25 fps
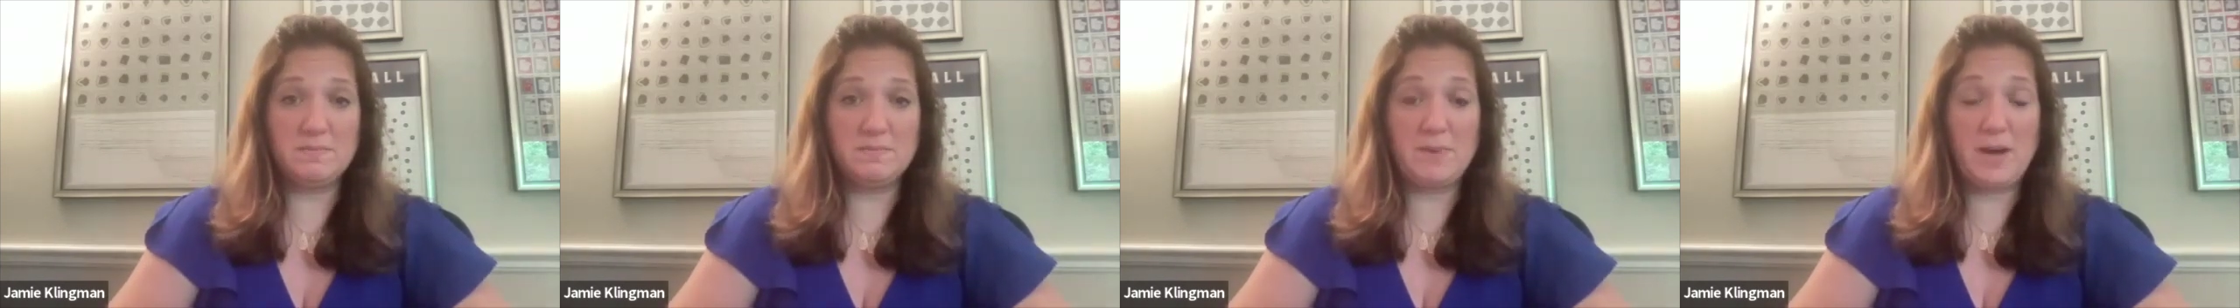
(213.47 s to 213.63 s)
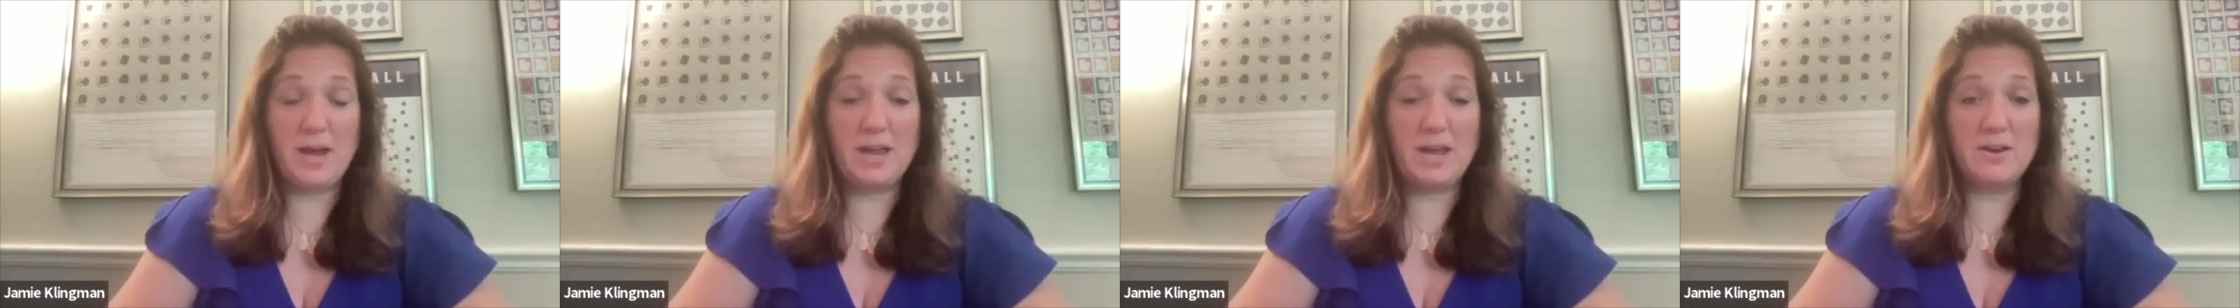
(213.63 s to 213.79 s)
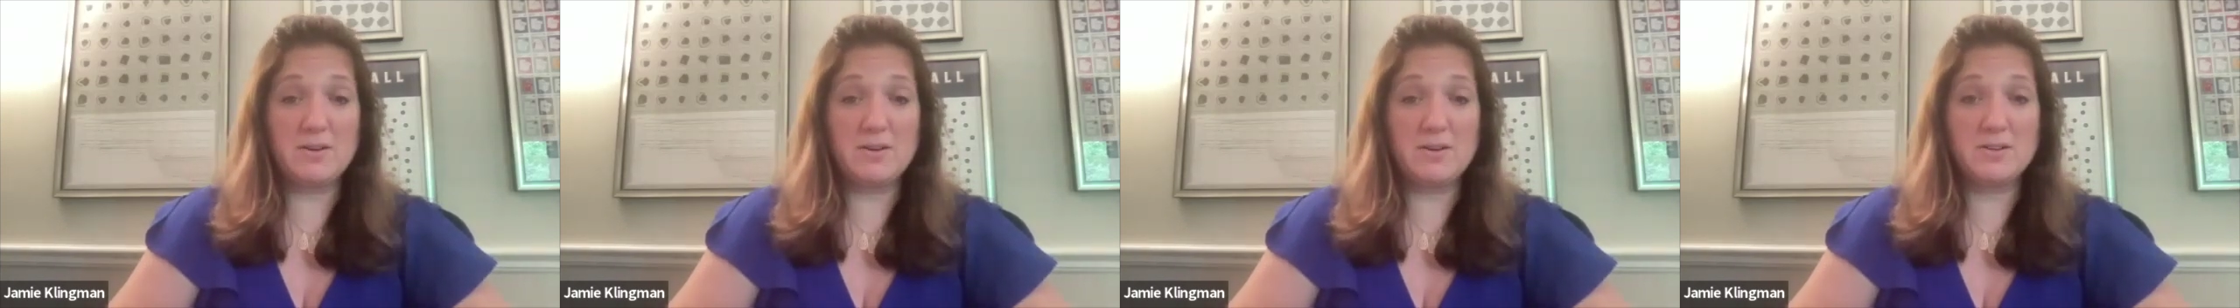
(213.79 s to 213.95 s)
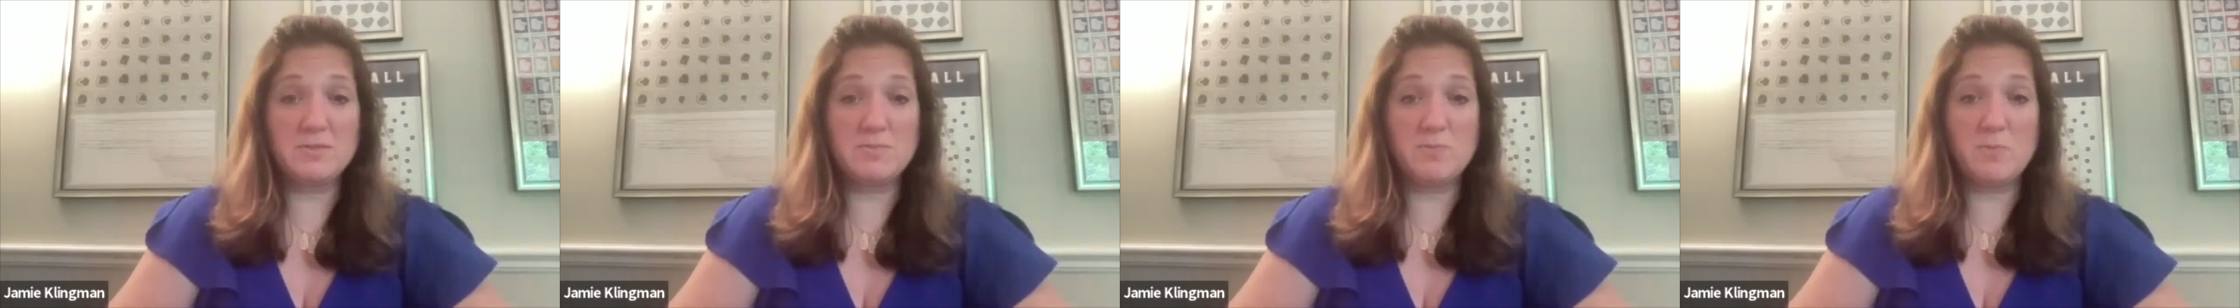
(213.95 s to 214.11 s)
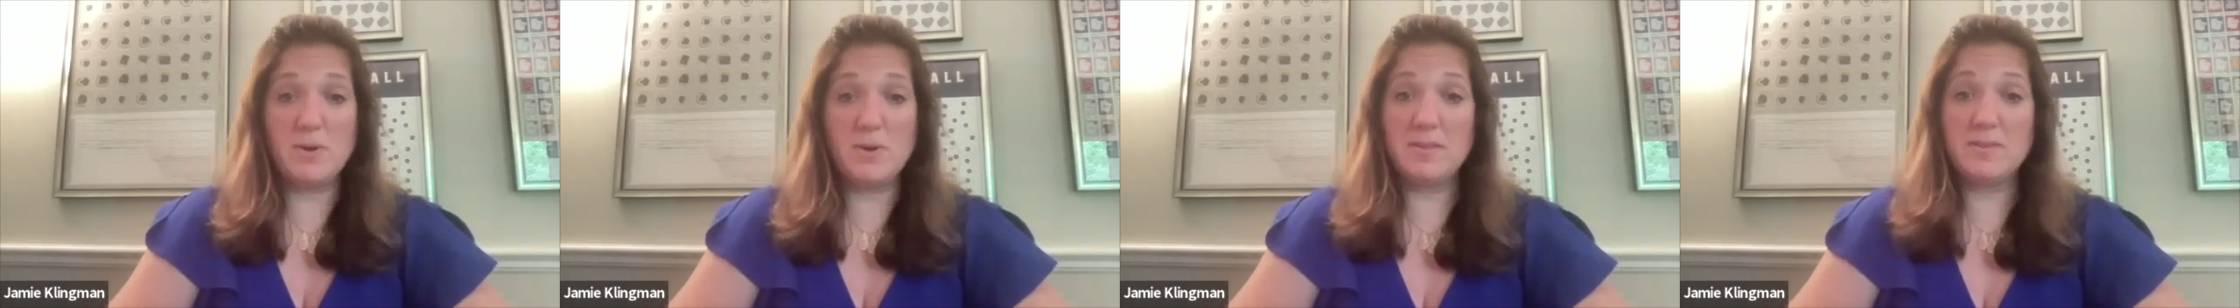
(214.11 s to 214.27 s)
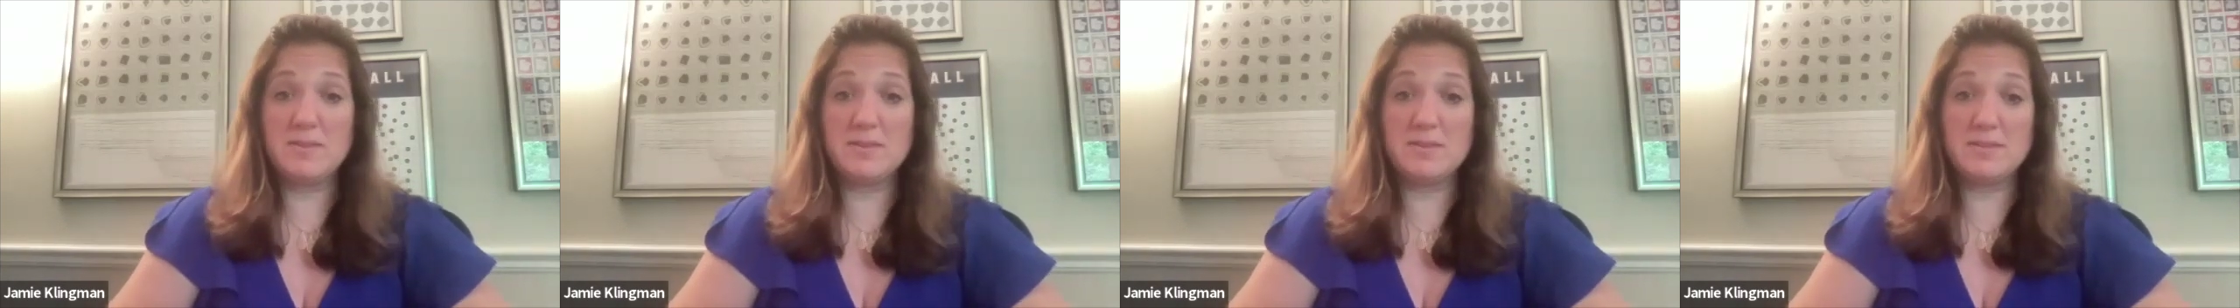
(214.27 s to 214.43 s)
buyers
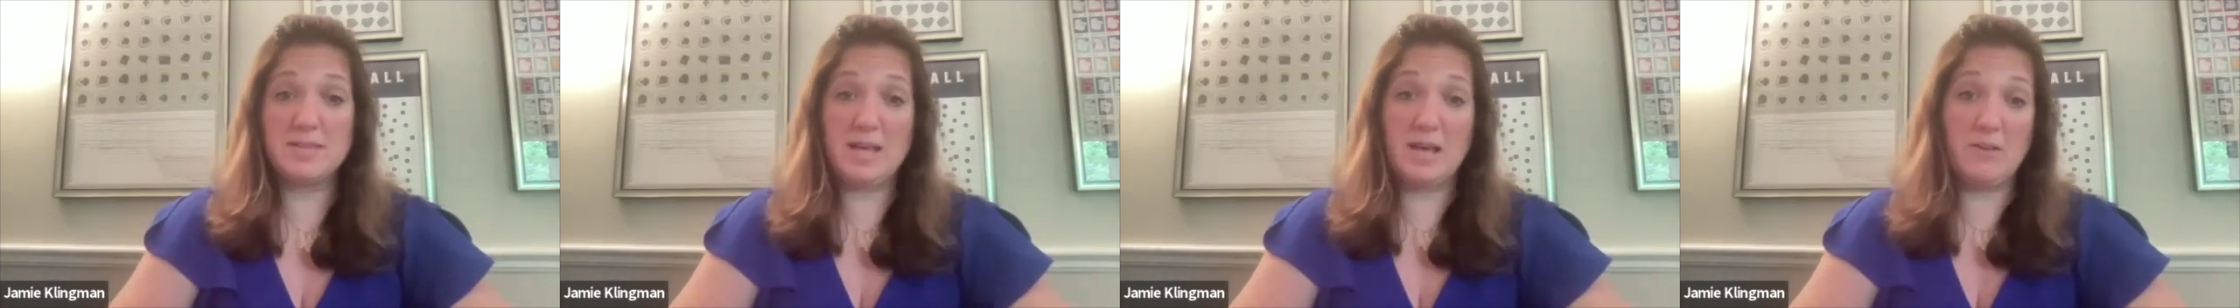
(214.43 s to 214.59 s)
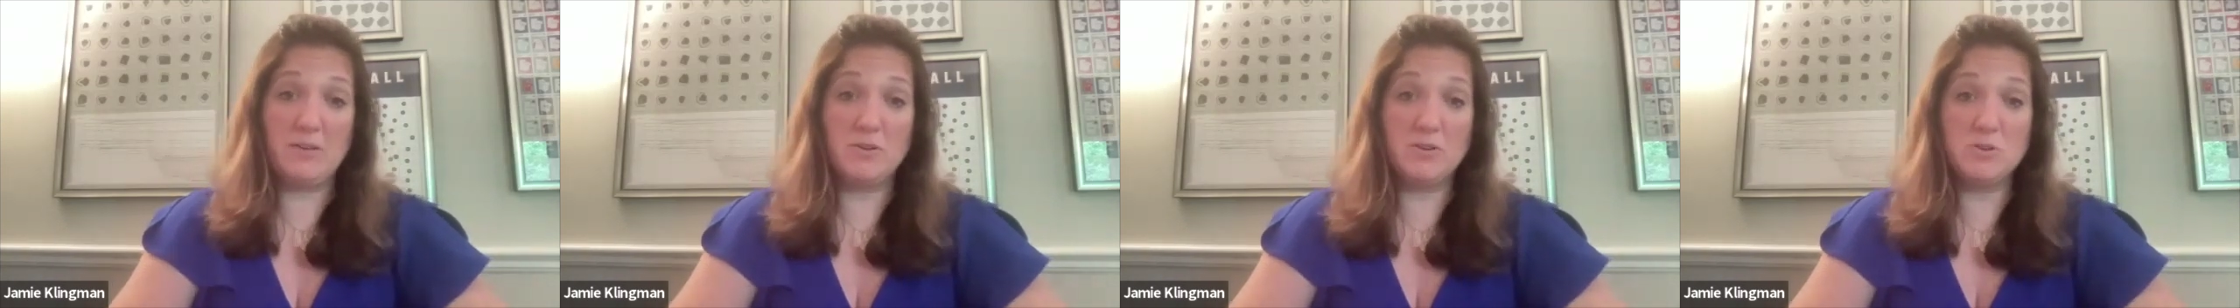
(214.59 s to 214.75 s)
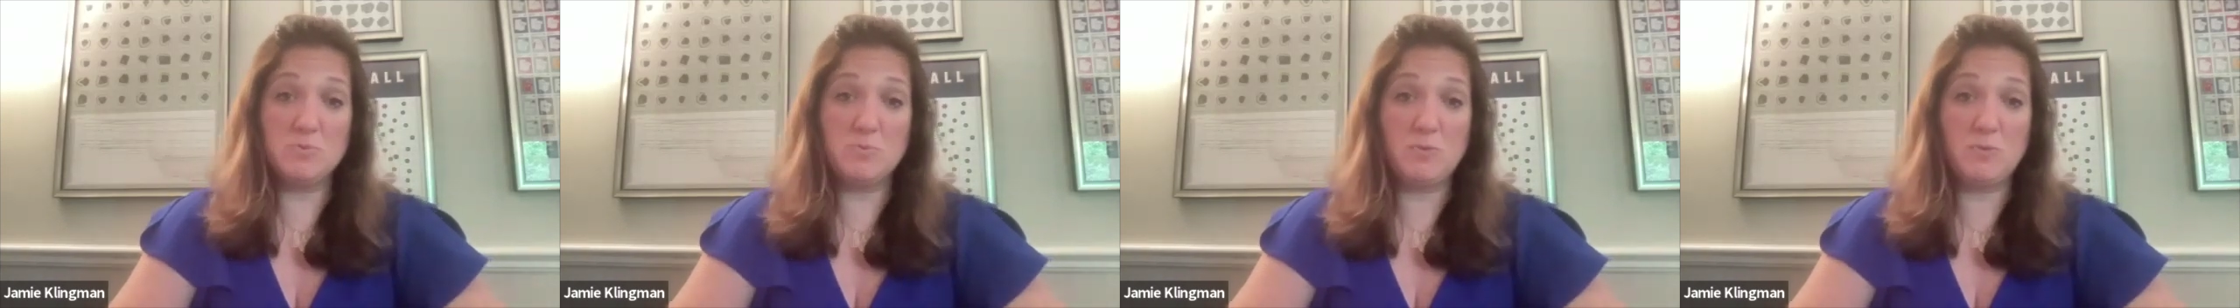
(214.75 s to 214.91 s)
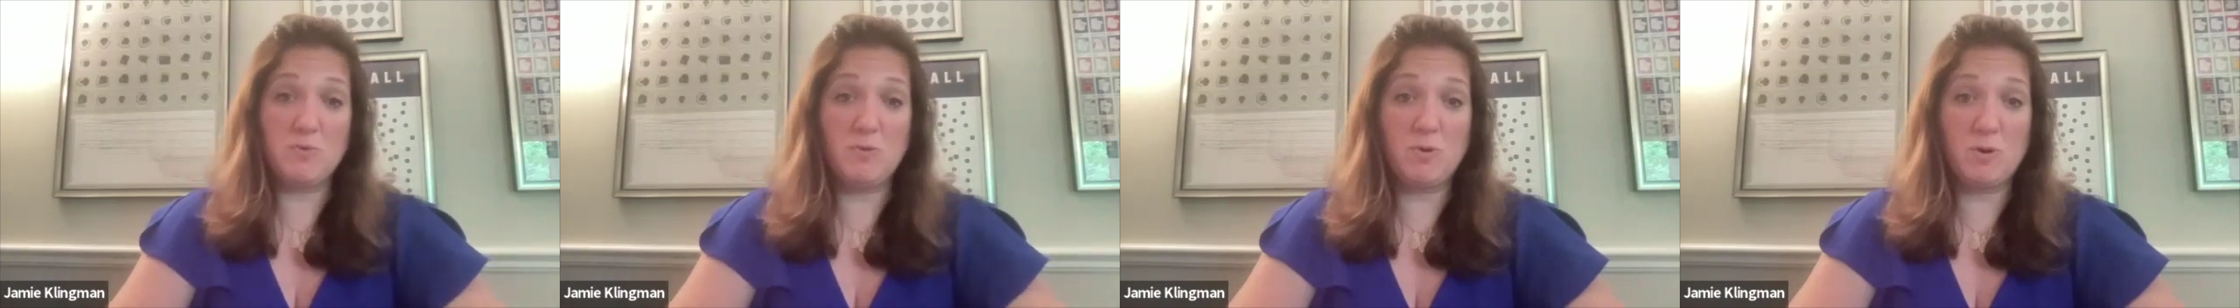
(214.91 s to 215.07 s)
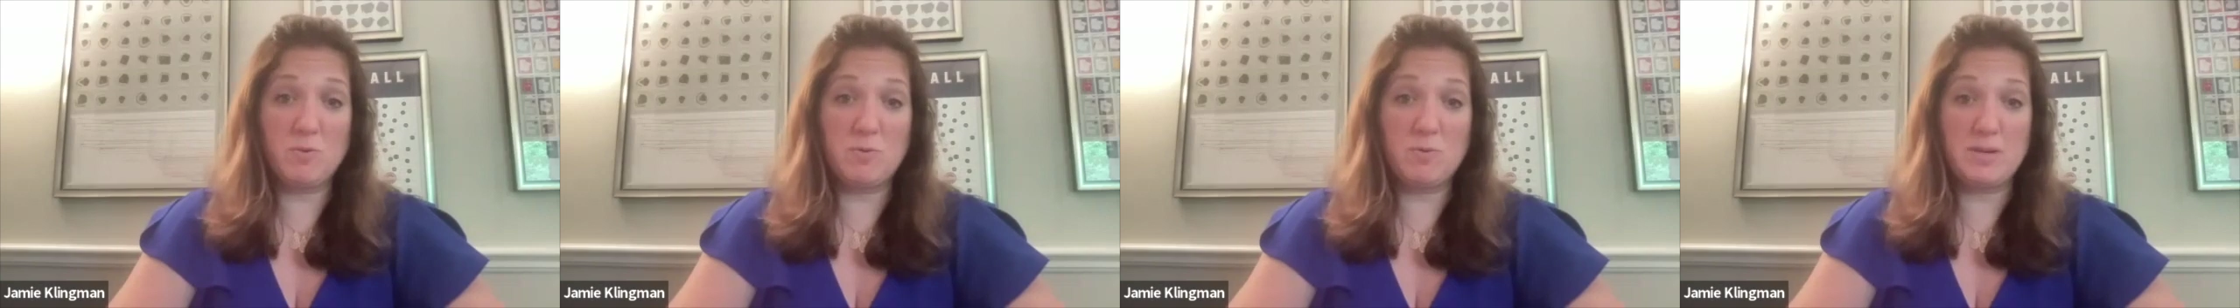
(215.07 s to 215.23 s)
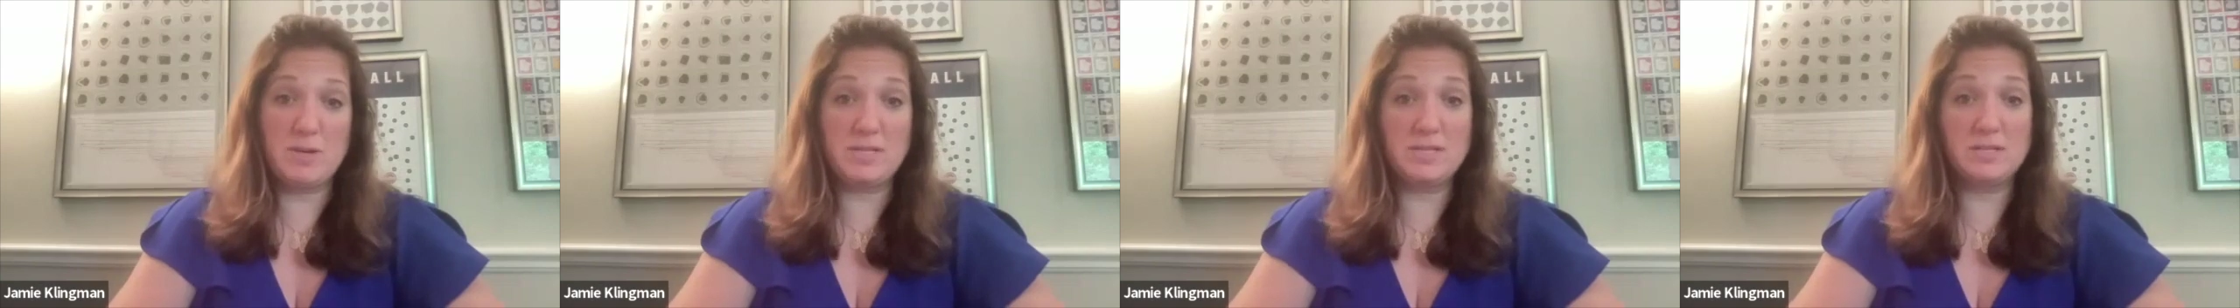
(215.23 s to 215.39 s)
with the sellers before we